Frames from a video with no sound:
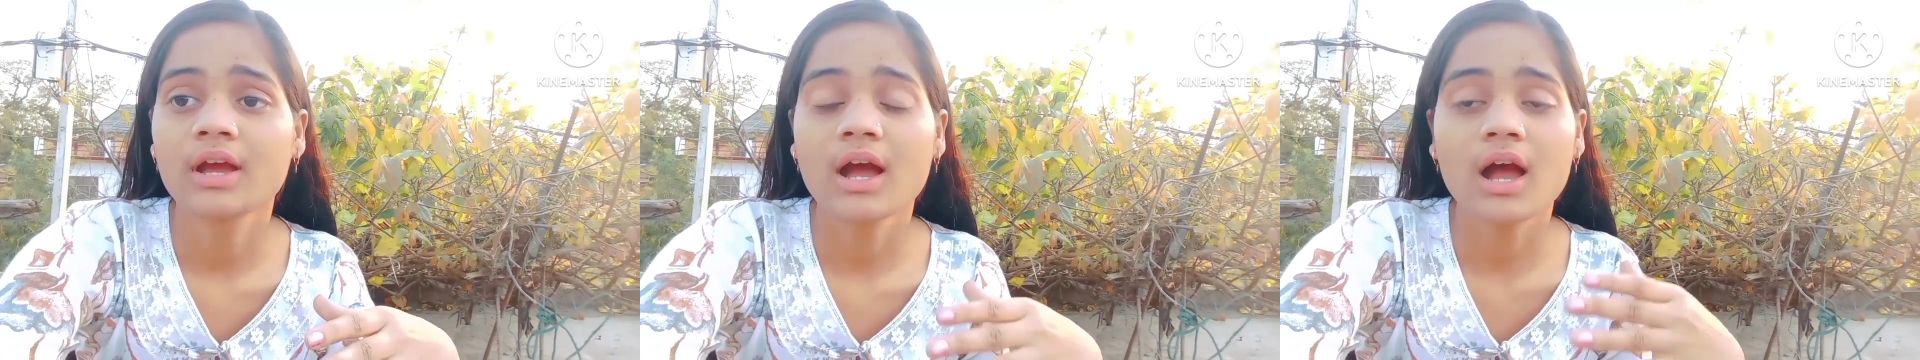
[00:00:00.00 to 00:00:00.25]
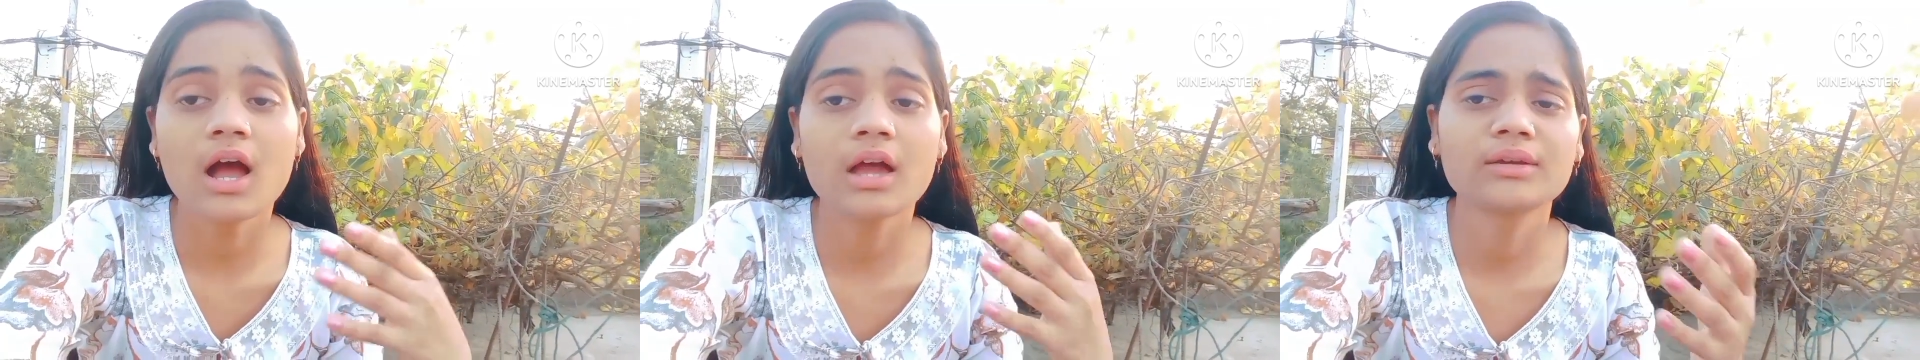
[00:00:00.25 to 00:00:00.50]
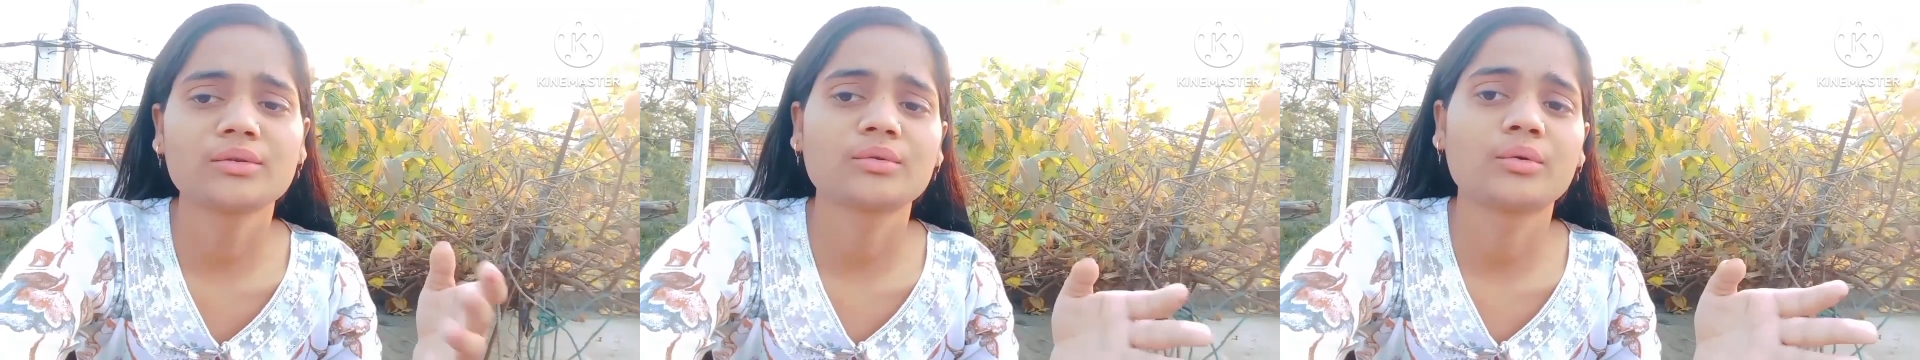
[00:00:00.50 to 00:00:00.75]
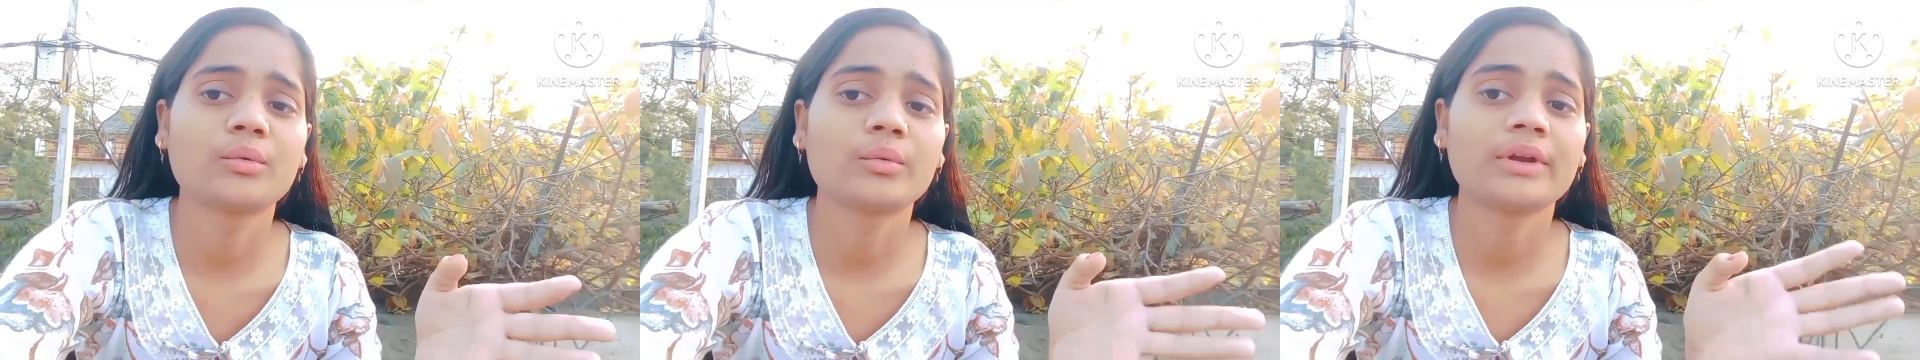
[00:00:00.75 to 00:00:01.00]
I know
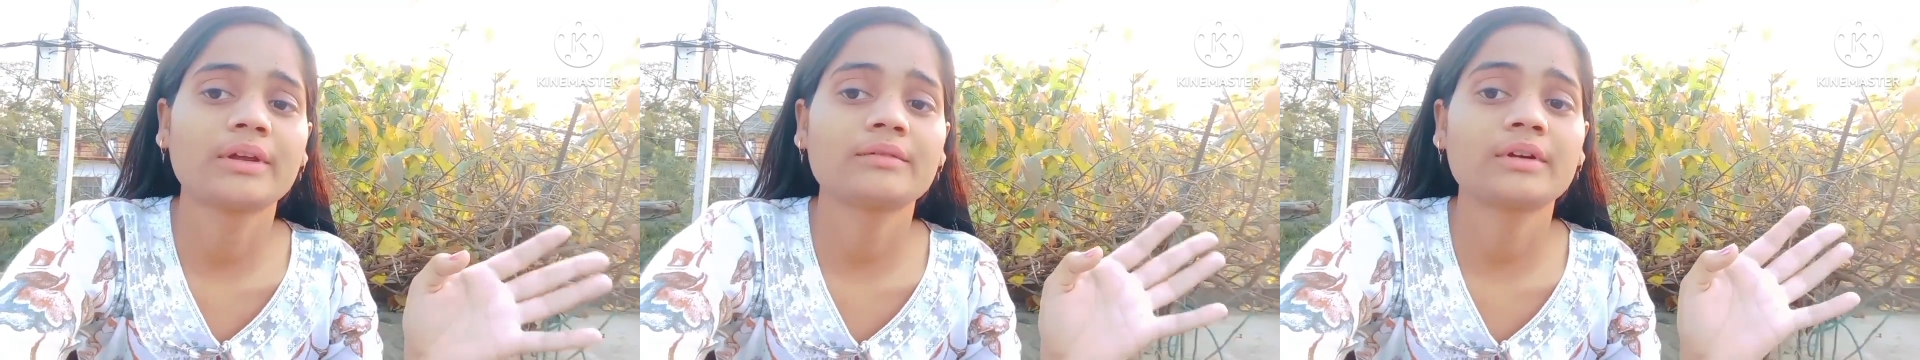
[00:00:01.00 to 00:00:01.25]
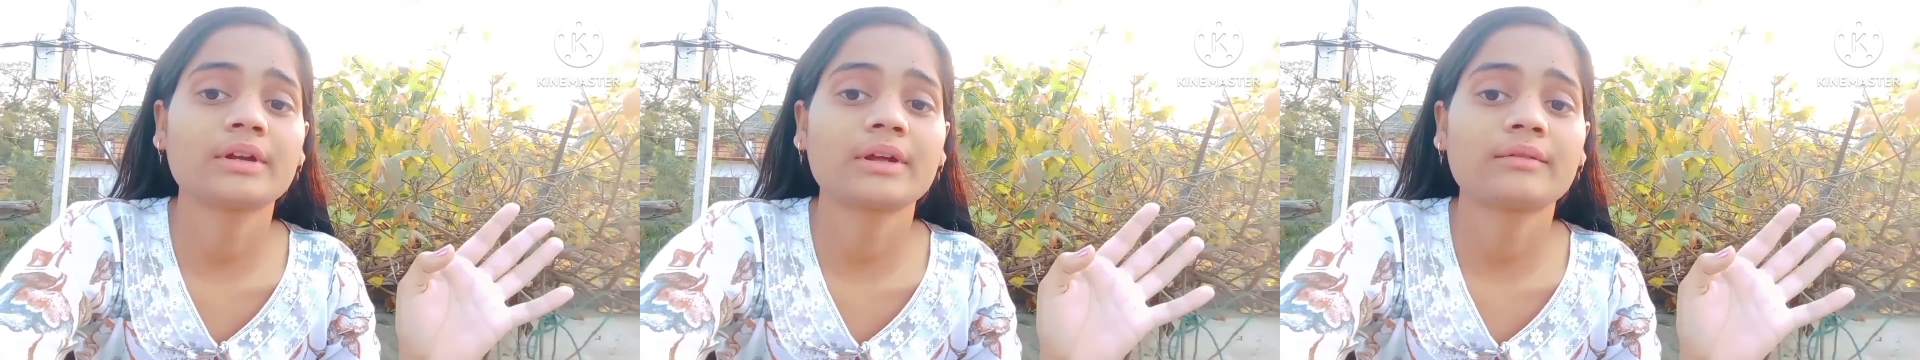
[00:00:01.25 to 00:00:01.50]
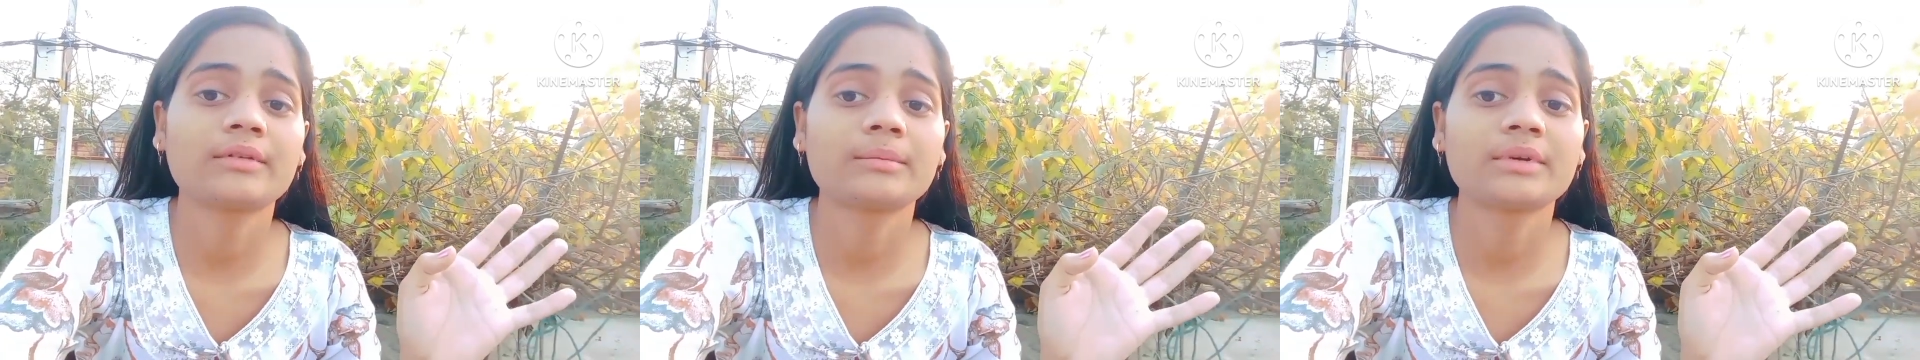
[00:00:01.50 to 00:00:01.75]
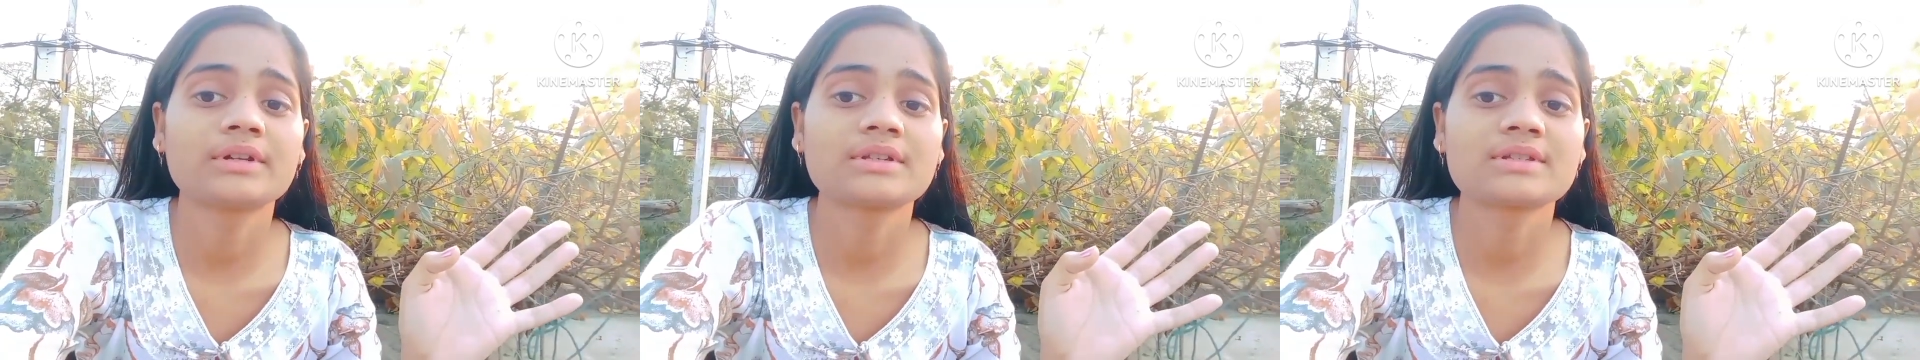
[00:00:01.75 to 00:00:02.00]
whenever
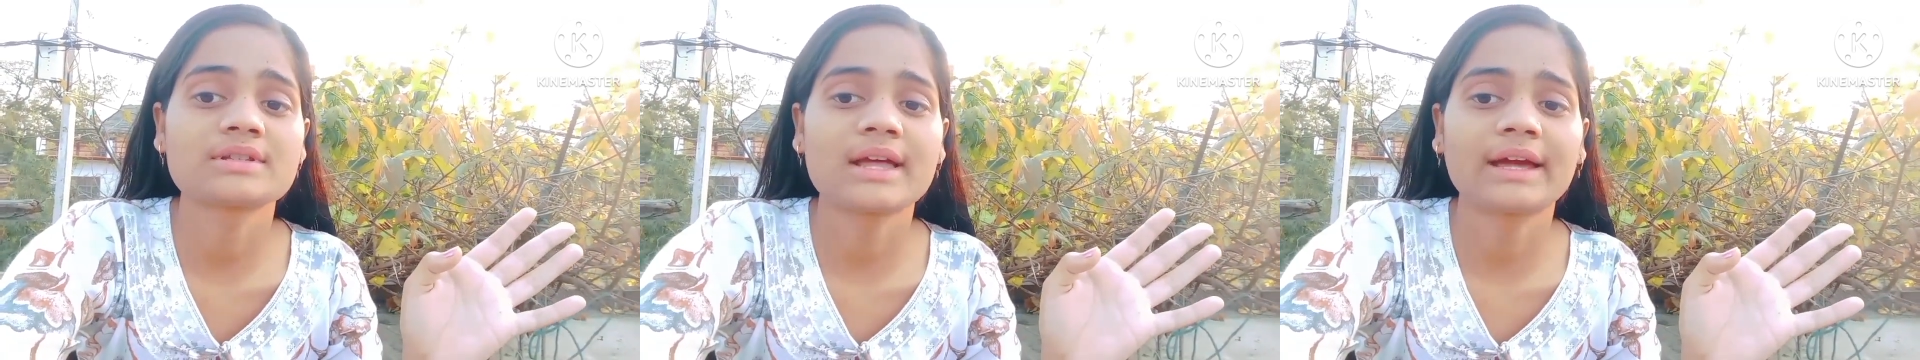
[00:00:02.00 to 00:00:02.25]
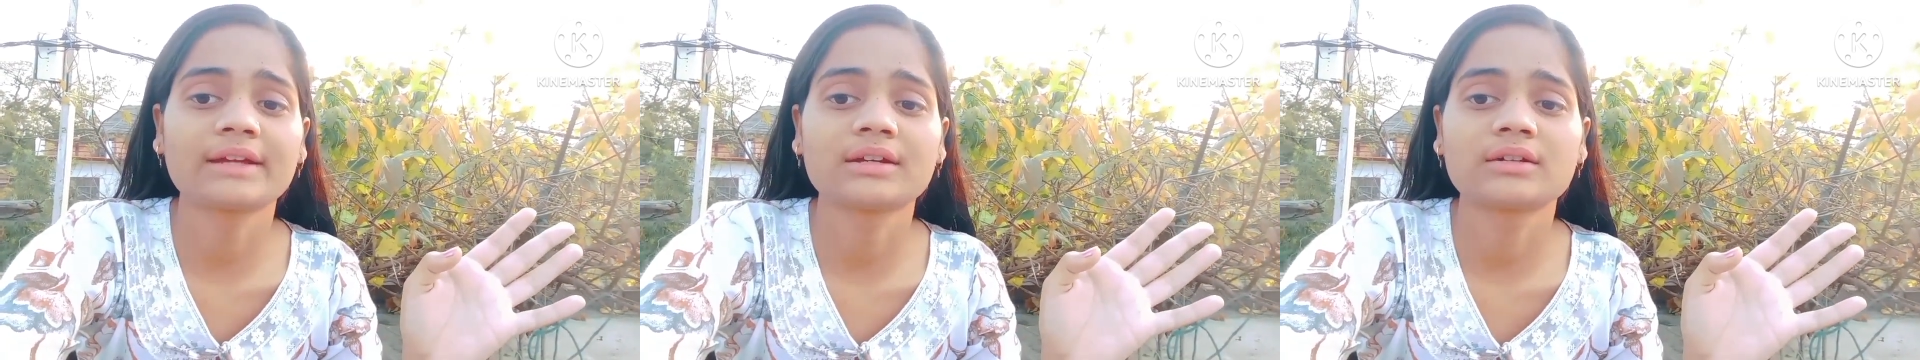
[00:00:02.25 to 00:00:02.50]
everybody is like